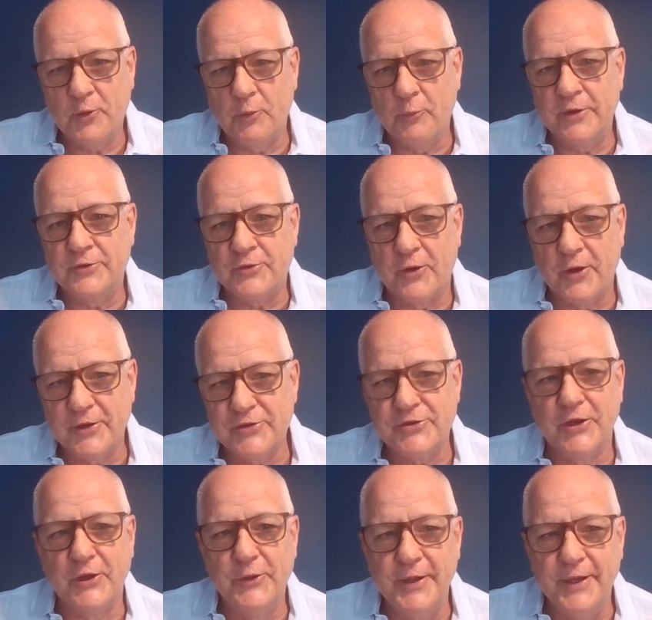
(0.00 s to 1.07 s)
What we're trying to
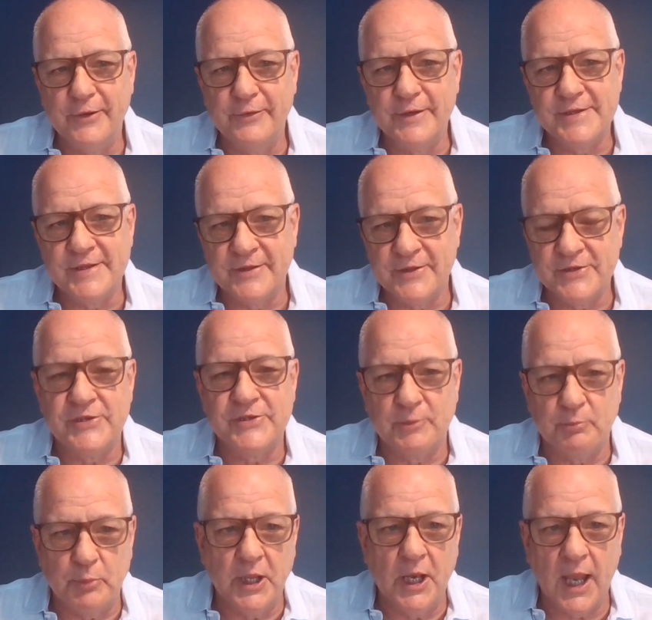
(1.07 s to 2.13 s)
show here is that this is a
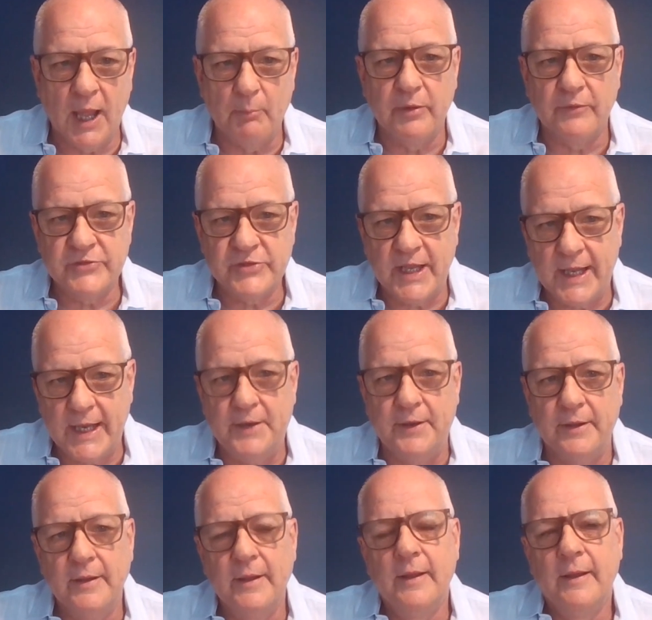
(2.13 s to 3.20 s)
big lump of sand
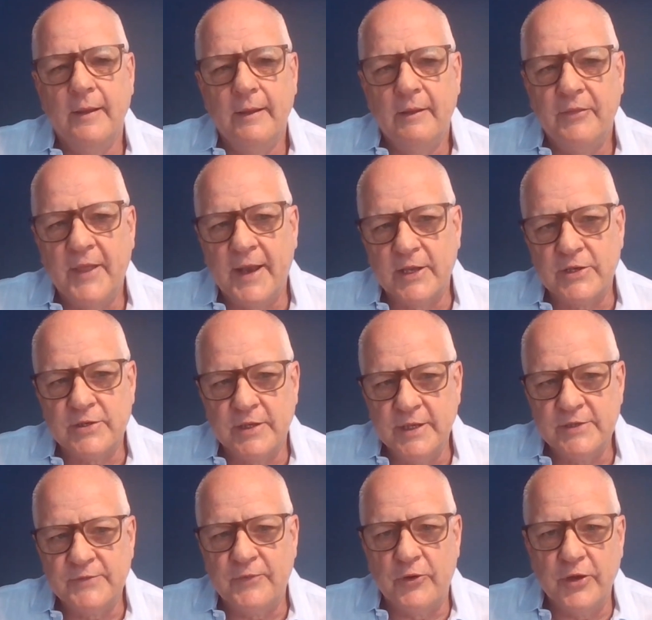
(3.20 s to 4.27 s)
that actually
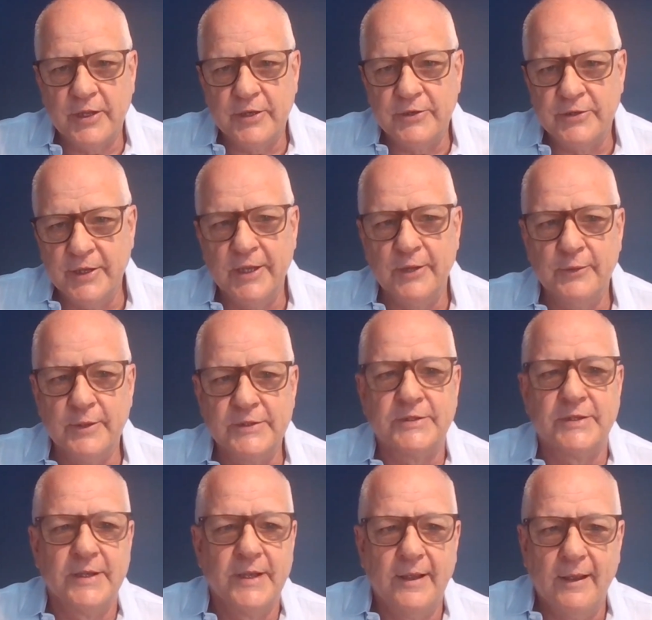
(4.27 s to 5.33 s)
is very
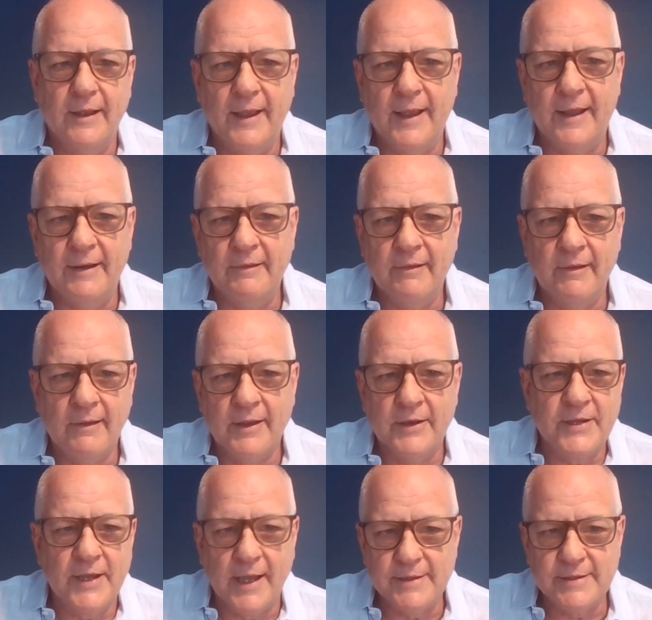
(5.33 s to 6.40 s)
contiguous and
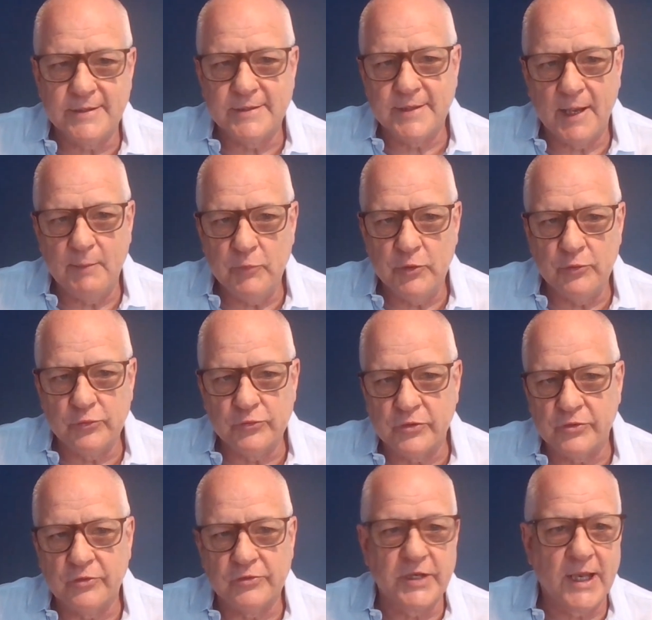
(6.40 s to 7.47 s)
contains the same minerals
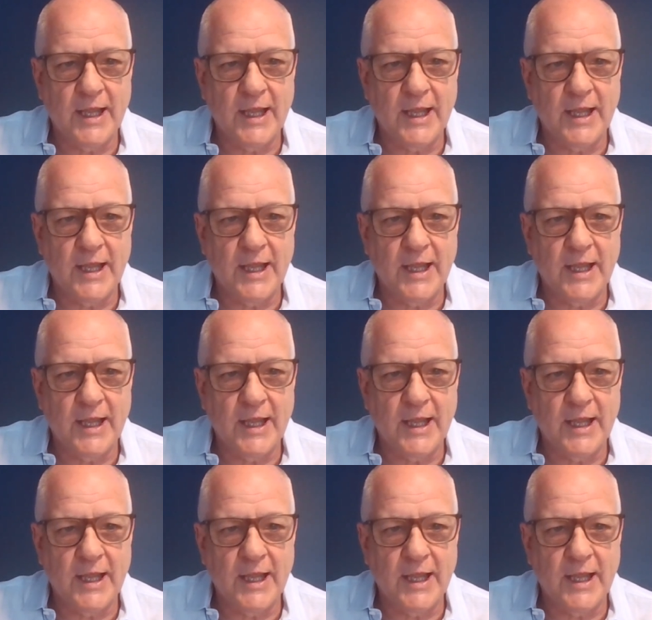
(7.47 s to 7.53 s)
across a